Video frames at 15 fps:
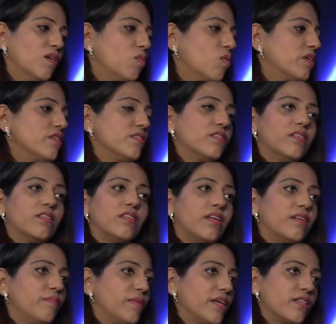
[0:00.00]
What is it
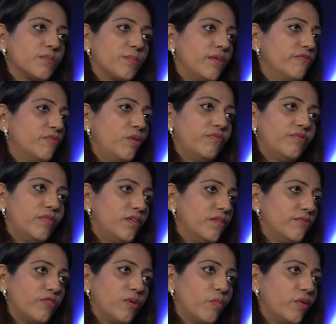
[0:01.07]
that makes me
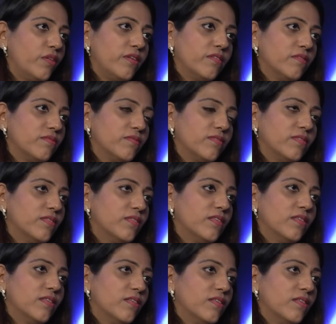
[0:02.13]
fulfilled from
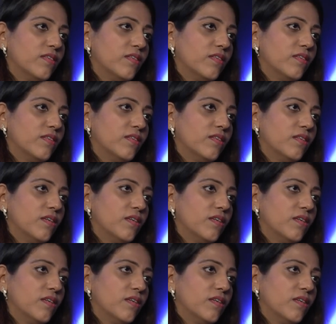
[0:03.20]
within?